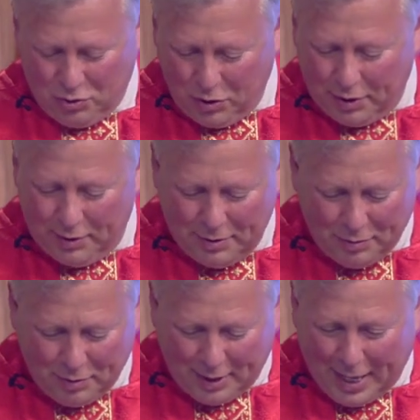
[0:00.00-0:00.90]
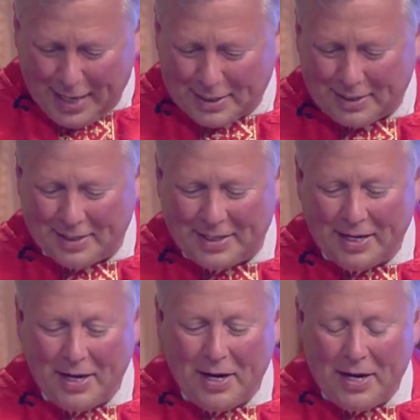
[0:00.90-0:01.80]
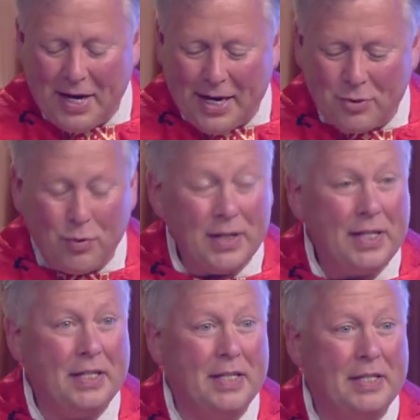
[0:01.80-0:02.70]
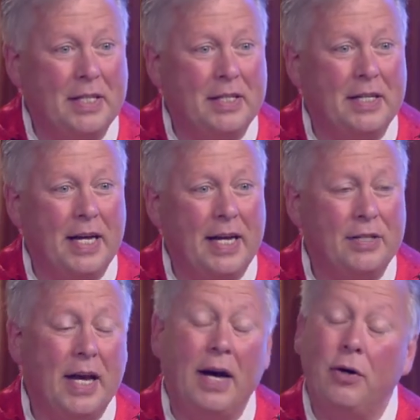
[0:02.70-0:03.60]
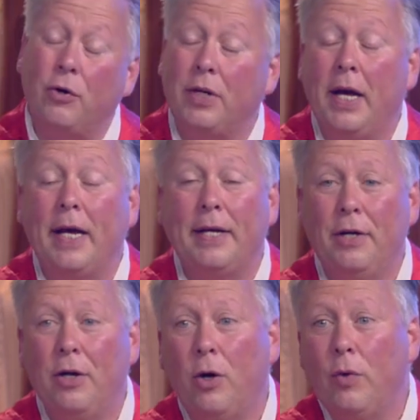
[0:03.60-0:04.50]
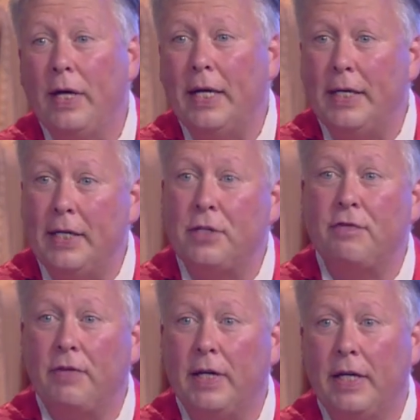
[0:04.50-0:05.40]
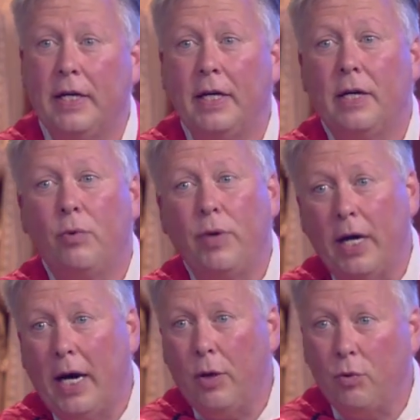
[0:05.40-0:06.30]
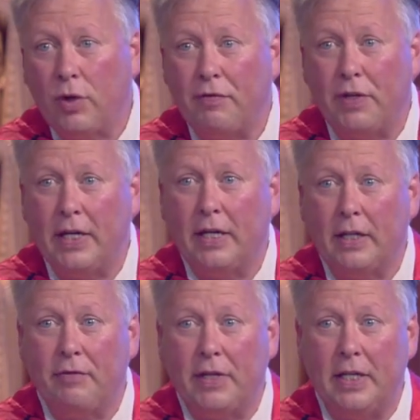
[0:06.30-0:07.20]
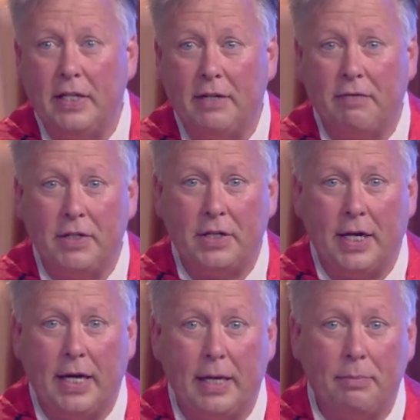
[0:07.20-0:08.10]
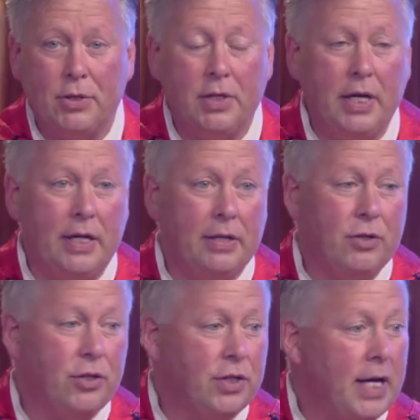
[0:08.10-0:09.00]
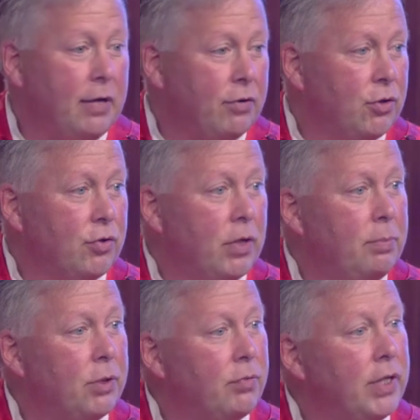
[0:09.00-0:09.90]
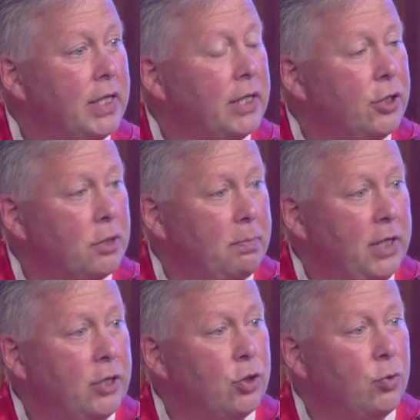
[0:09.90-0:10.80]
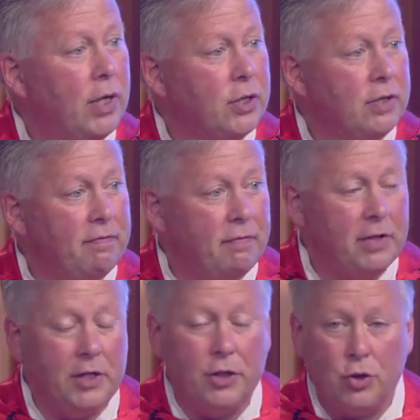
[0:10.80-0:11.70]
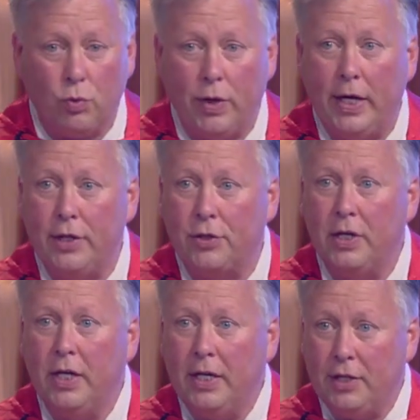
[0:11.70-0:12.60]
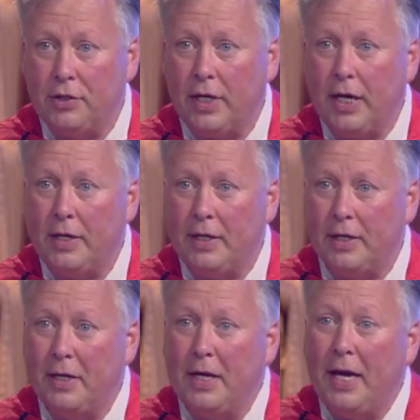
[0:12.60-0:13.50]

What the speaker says: Good. Well, excellent. As we're listening to today's, look, you know, it is funny. We are living in different times, and sacred scripture really can speak to us in various ways inside there,